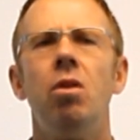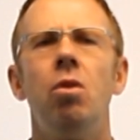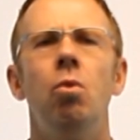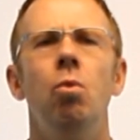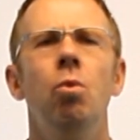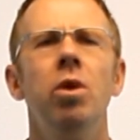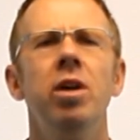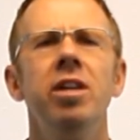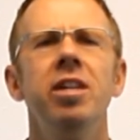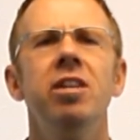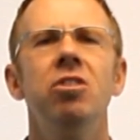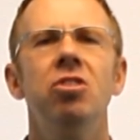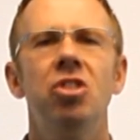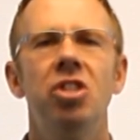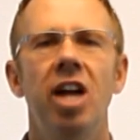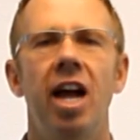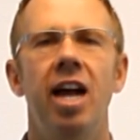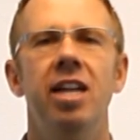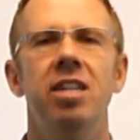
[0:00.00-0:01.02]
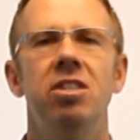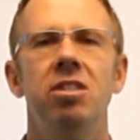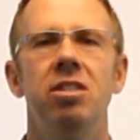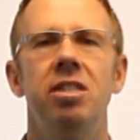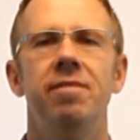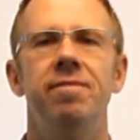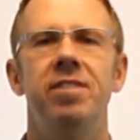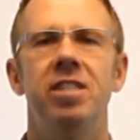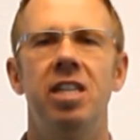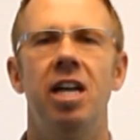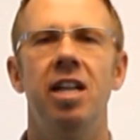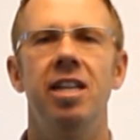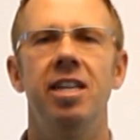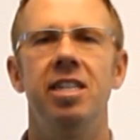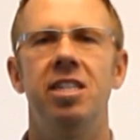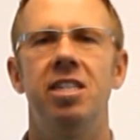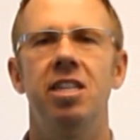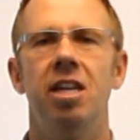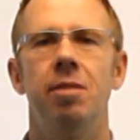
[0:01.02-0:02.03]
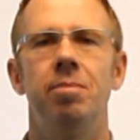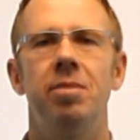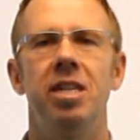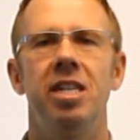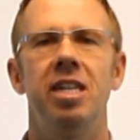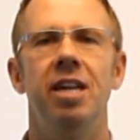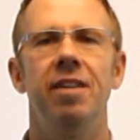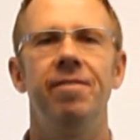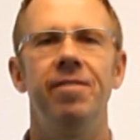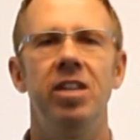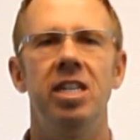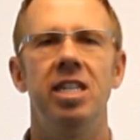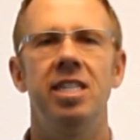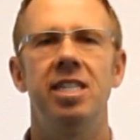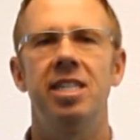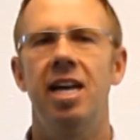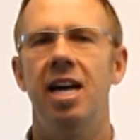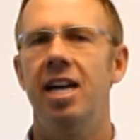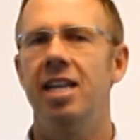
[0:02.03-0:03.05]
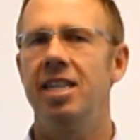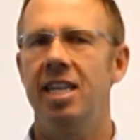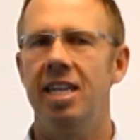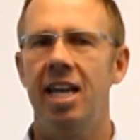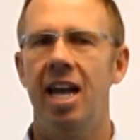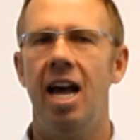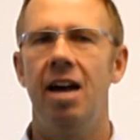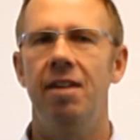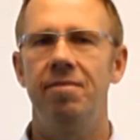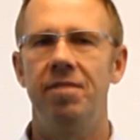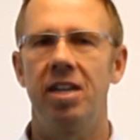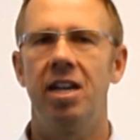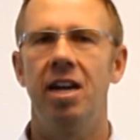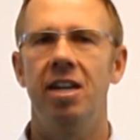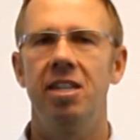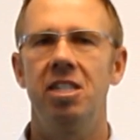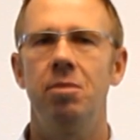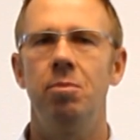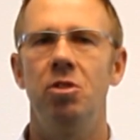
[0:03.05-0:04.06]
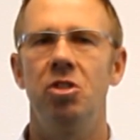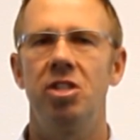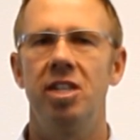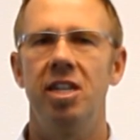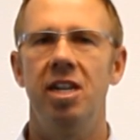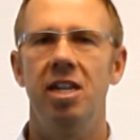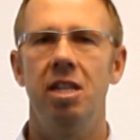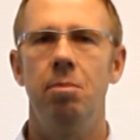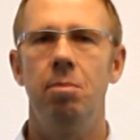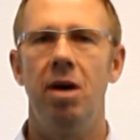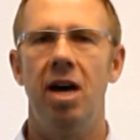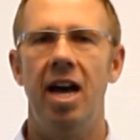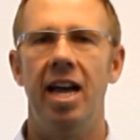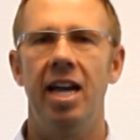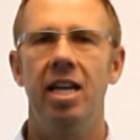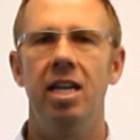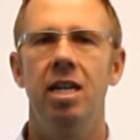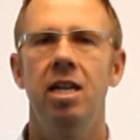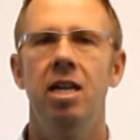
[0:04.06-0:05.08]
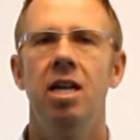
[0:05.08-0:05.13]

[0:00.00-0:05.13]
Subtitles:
What are your chances of selling something if you decide that you have the customer sit on the bike